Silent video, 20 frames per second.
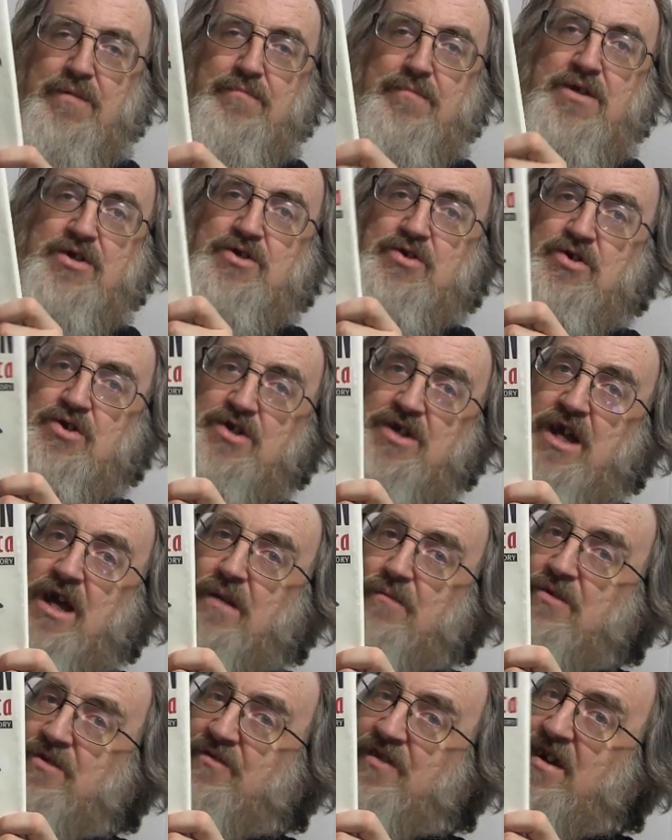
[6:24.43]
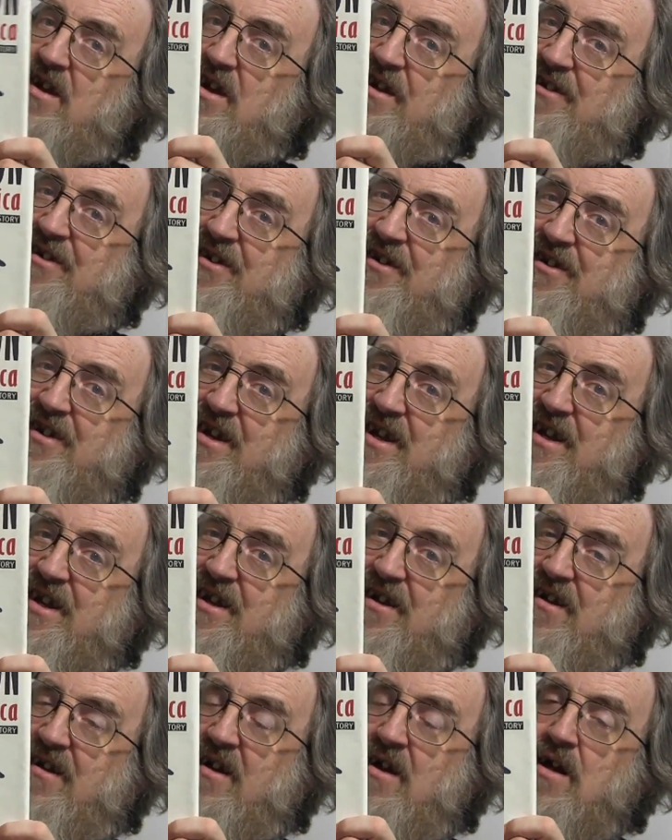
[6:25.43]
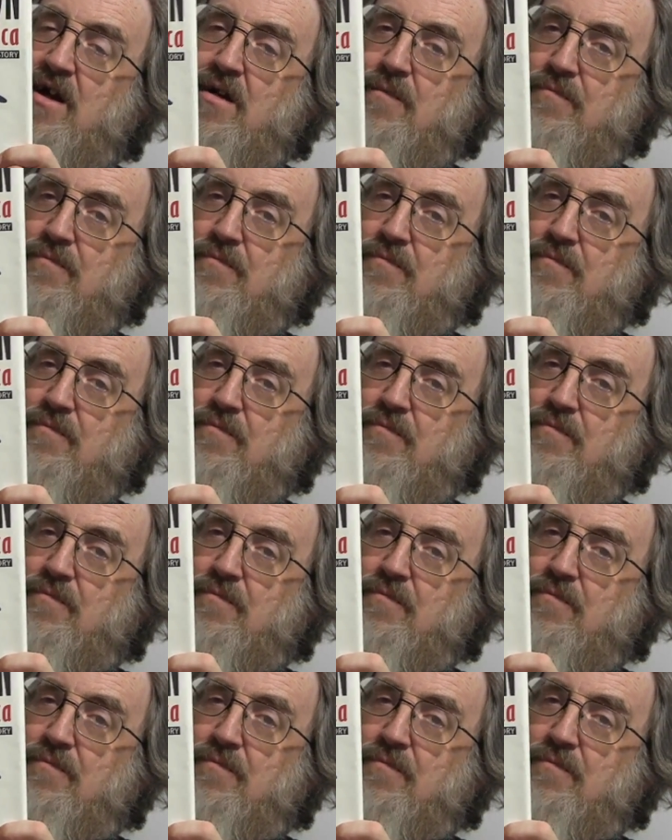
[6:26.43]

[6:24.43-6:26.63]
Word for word: but Mr. Sam is very clearly in here.